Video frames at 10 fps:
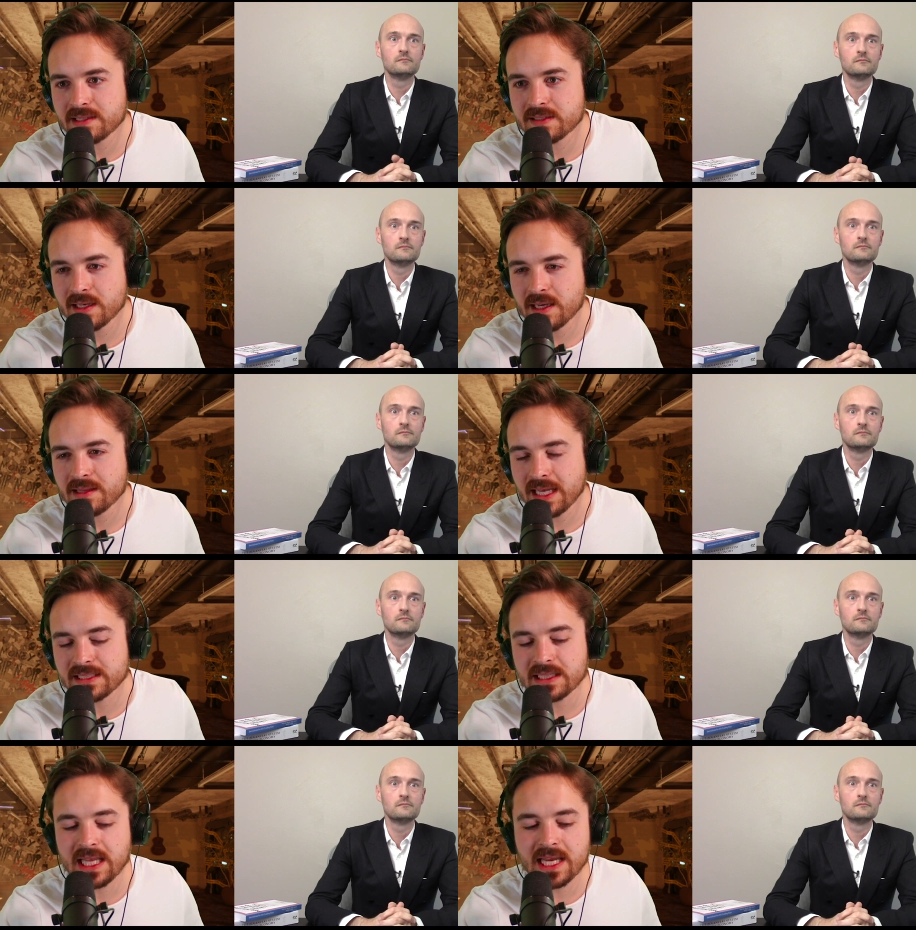Speaker 1: that's
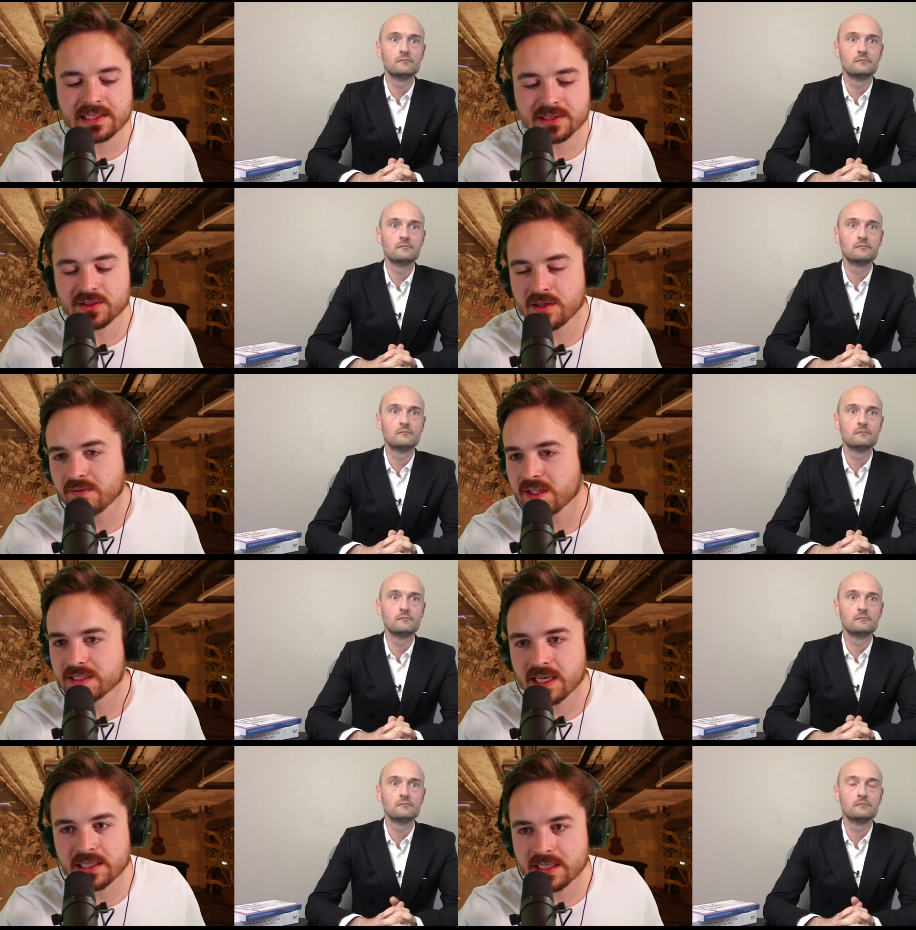that's led to sort of
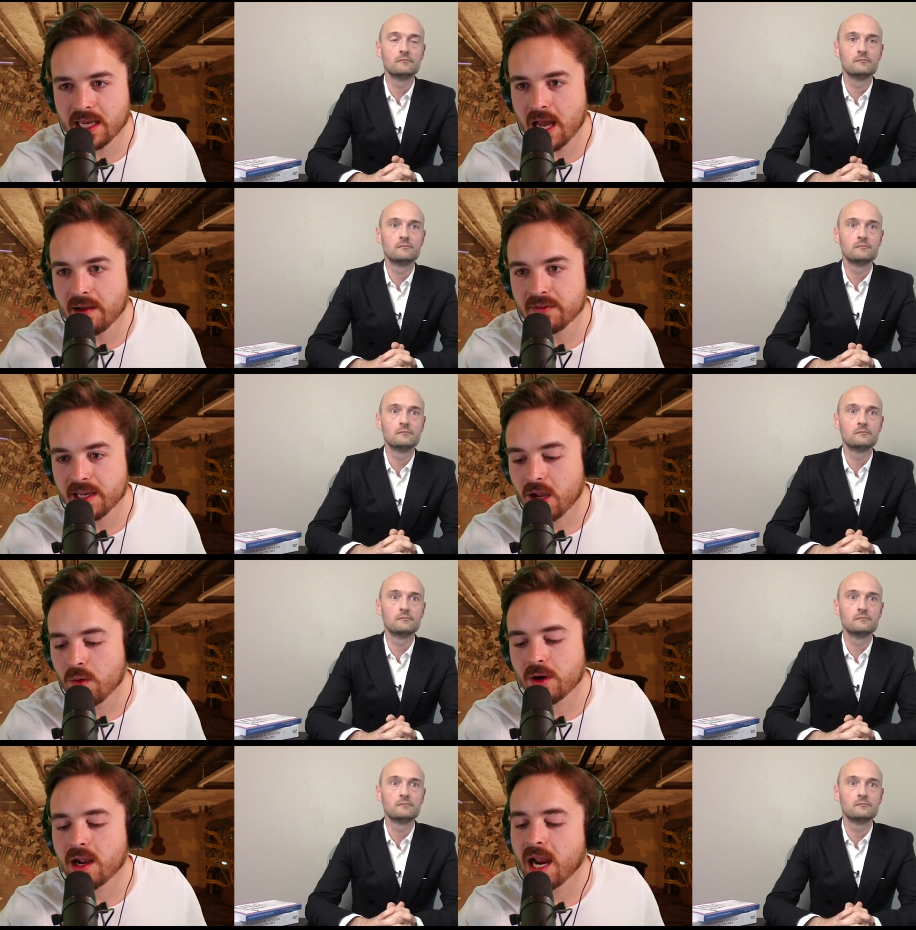this idea of like,
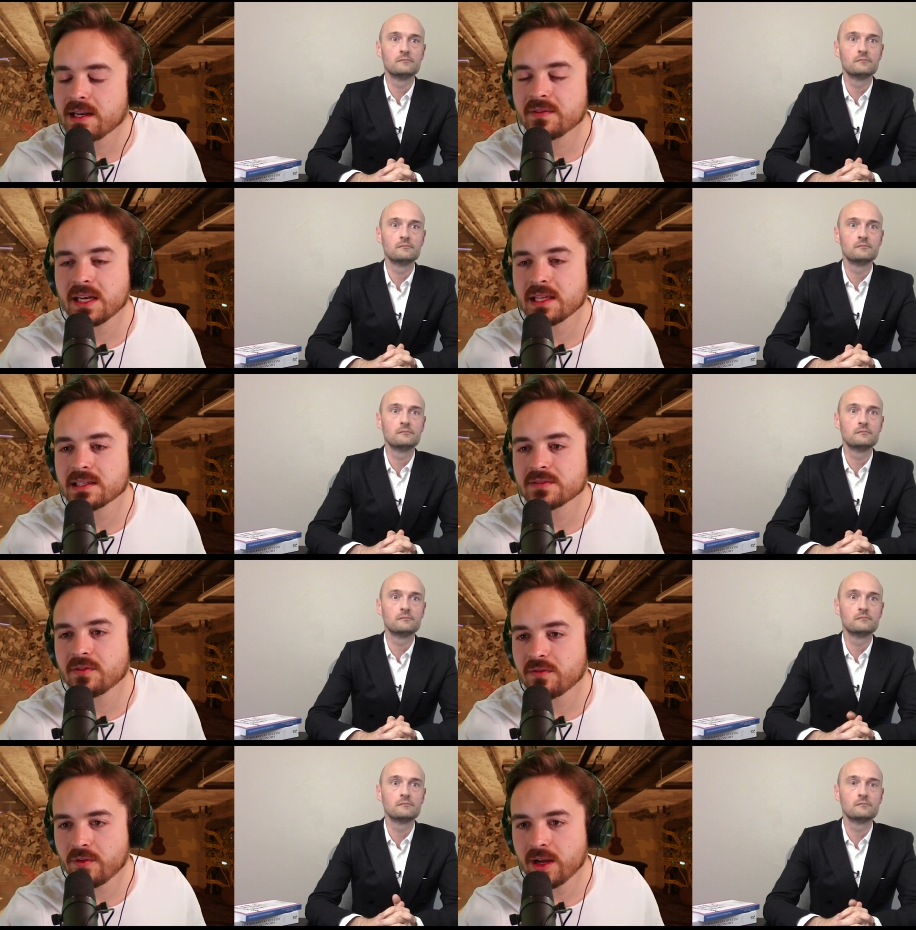oh, we're kind of getting this
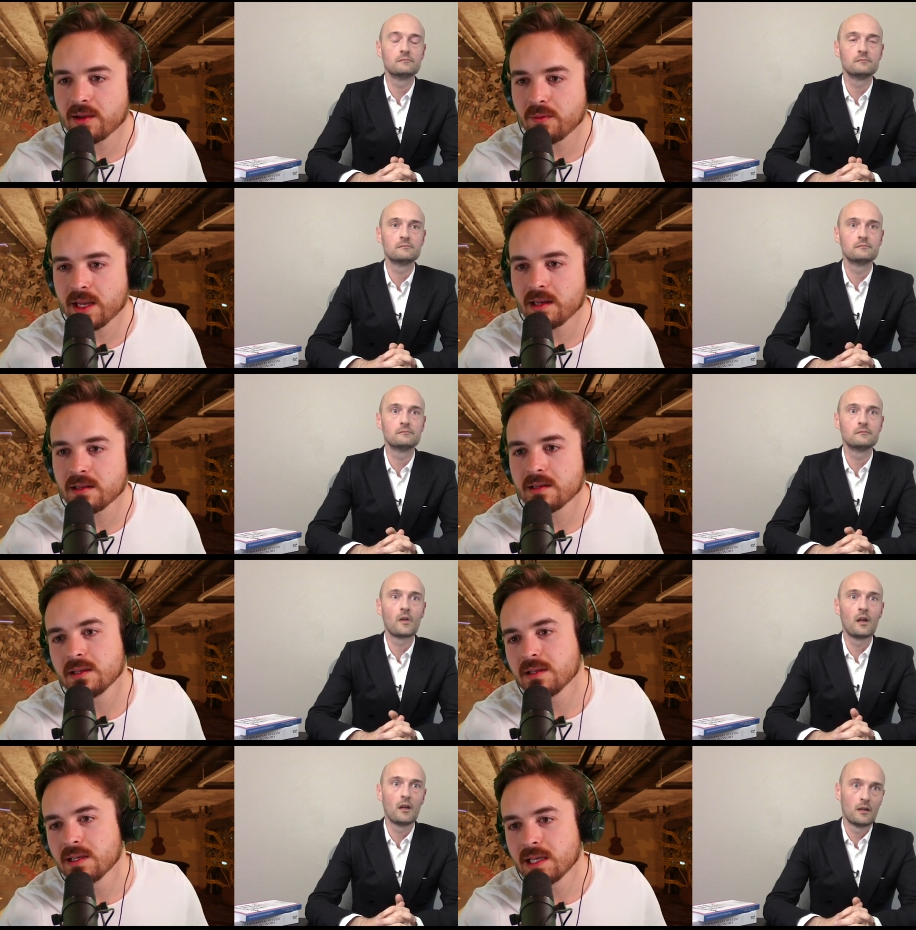for free when,
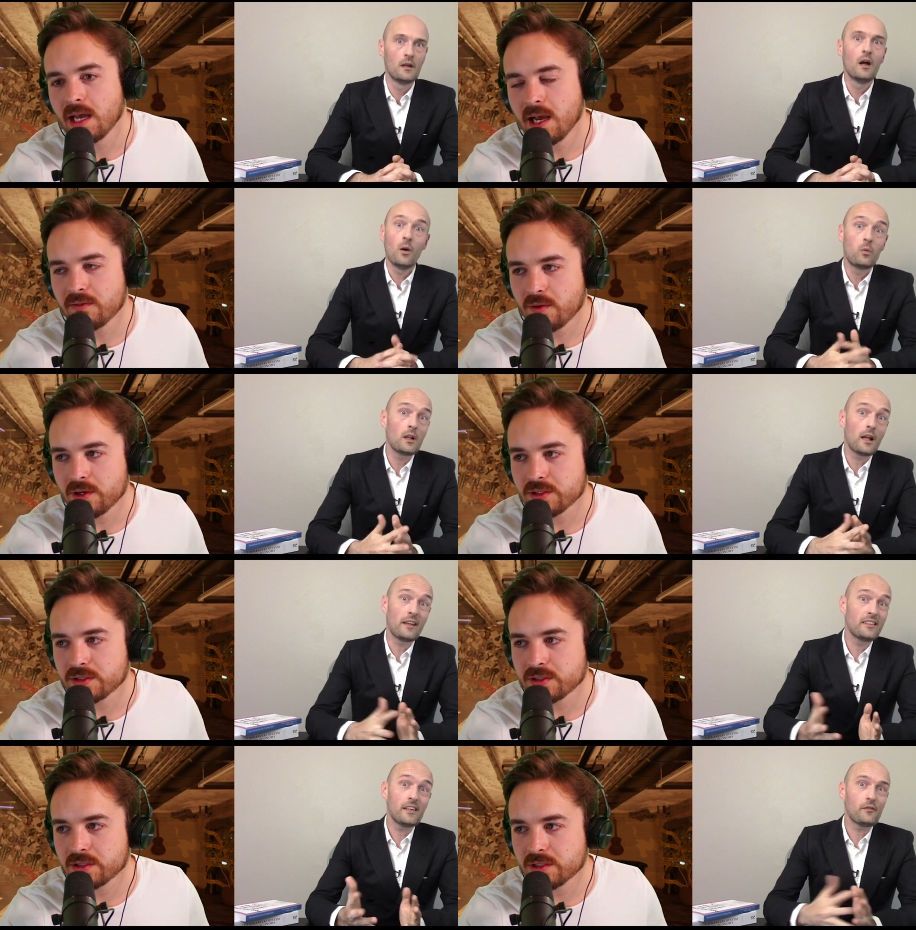
Speaker 2: of well, course,
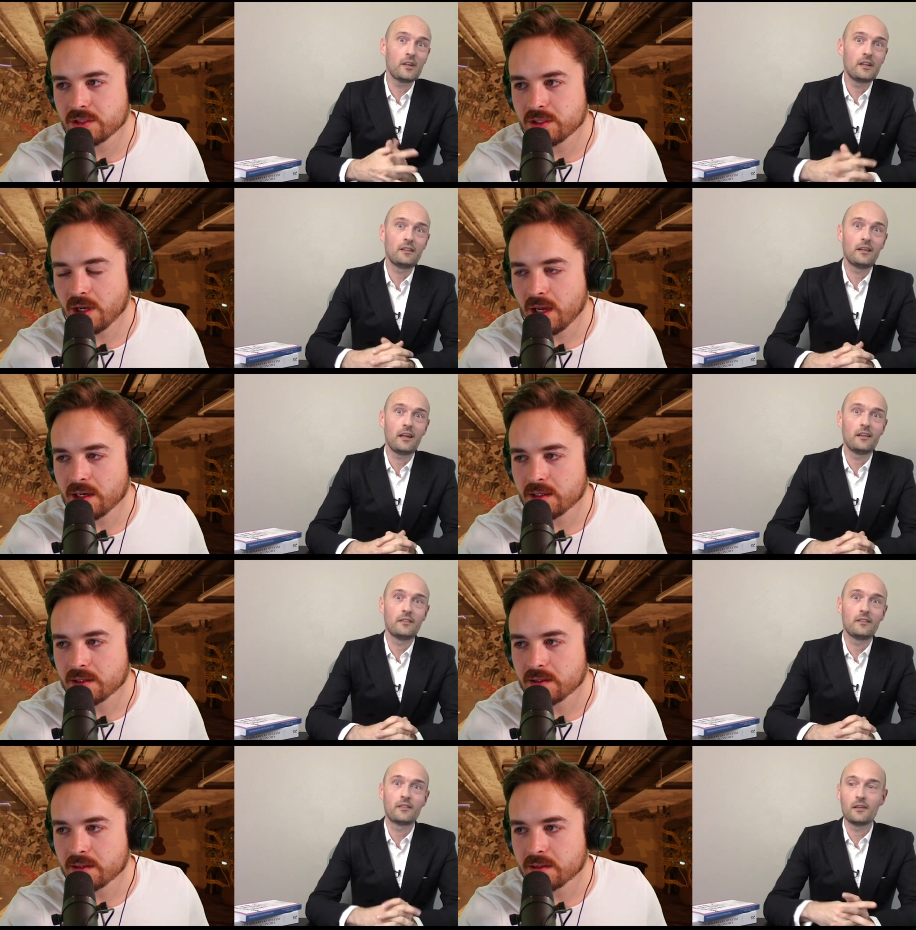and even in, you know,
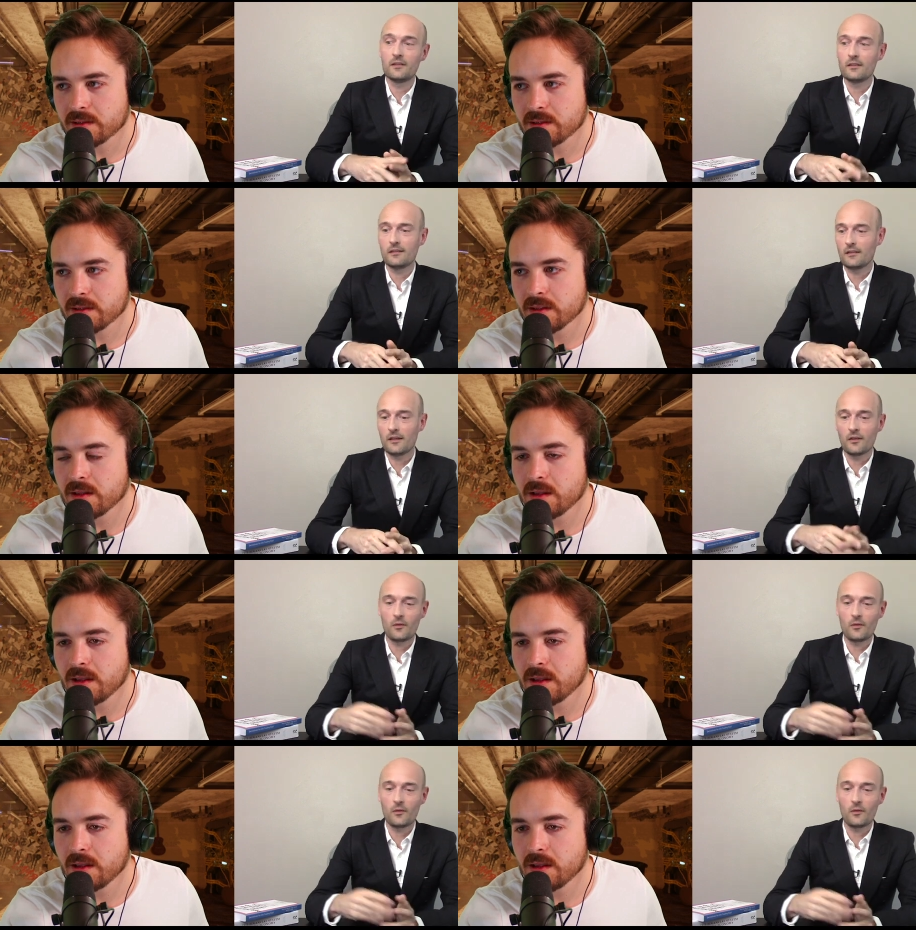in the, you